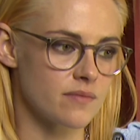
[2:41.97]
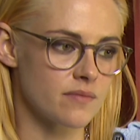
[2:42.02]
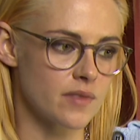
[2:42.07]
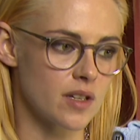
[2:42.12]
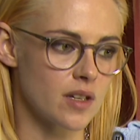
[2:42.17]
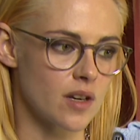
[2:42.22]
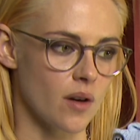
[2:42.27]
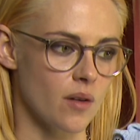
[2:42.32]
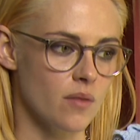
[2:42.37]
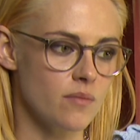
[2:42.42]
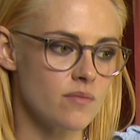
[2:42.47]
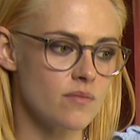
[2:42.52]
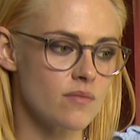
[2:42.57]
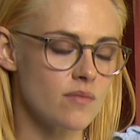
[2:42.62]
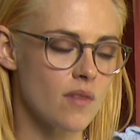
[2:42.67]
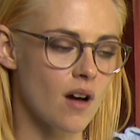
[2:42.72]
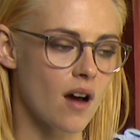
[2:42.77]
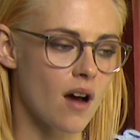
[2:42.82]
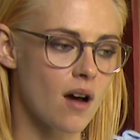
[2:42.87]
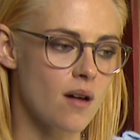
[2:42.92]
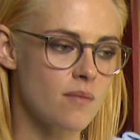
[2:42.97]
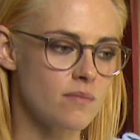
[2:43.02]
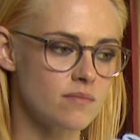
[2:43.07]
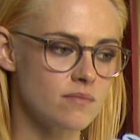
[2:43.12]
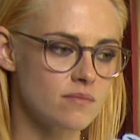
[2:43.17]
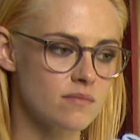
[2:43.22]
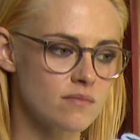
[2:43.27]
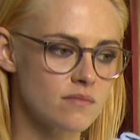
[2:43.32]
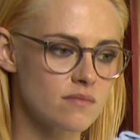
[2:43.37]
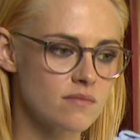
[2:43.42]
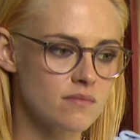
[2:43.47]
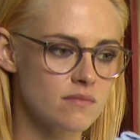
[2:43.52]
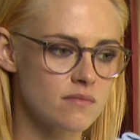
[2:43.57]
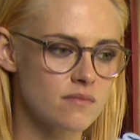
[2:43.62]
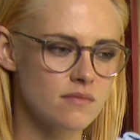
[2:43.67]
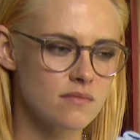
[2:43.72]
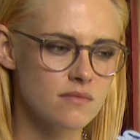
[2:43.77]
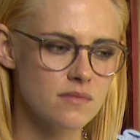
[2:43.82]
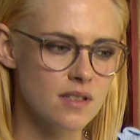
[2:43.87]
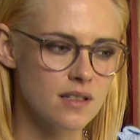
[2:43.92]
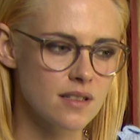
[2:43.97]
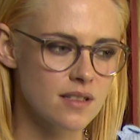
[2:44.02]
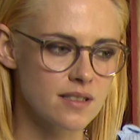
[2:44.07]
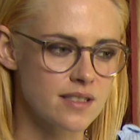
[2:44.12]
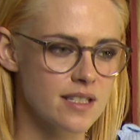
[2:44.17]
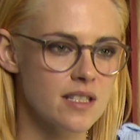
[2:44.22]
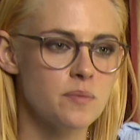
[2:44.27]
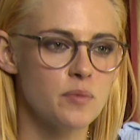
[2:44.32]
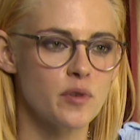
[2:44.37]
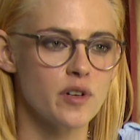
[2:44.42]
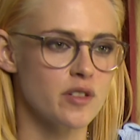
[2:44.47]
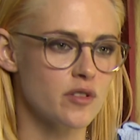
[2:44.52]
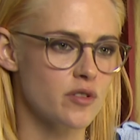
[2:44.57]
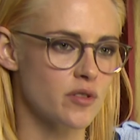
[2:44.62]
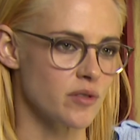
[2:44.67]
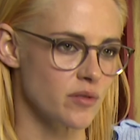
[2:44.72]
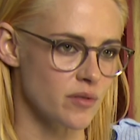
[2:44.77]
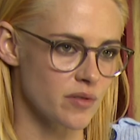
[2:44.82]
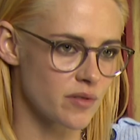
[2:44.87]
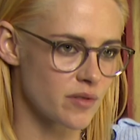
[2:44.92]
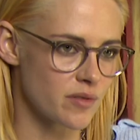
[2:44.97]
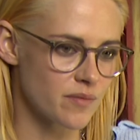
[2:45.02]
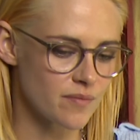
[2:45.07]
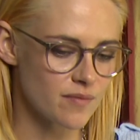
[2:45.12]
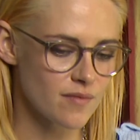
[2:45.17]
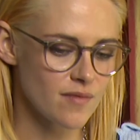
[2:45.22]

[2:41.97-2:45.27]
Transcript: you know, um, disparate truth.